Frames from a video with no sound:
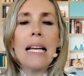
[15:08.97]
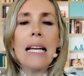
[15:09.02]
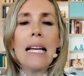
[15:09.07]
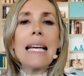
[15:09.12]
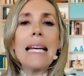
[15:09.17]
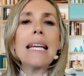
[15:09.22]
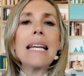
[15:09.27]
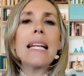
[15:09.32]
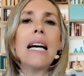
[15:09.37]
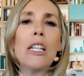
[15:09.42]

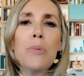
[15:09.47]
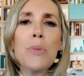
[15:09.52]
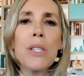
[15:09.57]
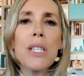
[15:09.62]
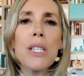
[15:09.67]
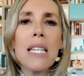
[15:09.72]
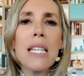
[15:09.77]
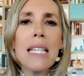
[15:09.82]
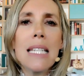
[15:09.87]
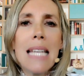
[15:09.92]
it
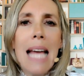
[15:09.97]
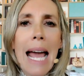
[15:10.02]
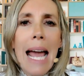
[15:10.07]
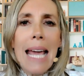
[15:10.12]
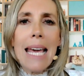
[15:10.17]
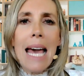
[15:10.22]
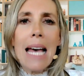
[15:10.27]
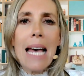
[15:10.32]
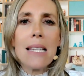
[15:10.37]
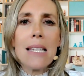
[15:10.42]
helps to
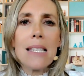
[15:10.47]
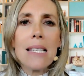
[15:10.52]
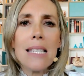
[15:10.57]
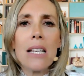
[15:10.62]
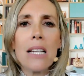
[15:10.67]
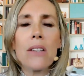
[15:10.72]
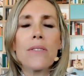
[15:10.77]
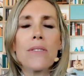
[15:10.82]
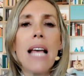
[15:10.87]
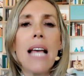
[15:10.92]
take
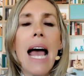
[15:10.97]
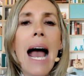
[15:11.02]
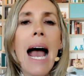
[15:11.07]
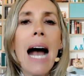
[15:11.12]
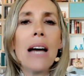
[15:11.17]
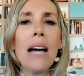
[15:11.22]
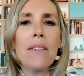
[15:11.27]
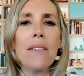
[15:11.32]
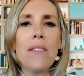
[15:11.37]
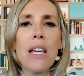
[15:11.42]
ourselves
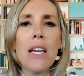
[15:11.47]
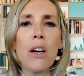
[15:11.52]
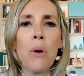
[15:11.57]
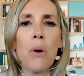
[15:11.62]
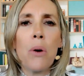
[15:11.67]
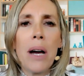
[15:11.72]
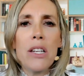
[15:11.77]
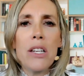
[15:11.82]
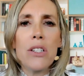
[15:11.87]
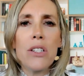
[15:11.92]
out of the
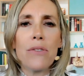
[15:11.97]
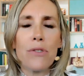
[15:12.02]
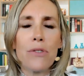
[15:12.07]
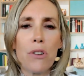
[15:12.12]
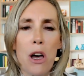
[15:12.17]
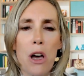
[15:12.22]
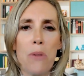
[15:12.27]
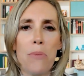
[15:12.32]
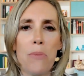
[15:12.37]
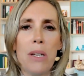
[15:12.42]
equation for a
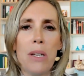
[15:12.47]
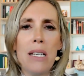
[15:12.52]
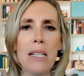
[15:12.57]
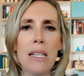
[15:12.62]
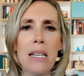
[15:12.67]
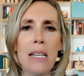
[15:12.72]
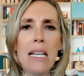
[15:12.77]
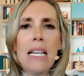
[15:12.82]
moment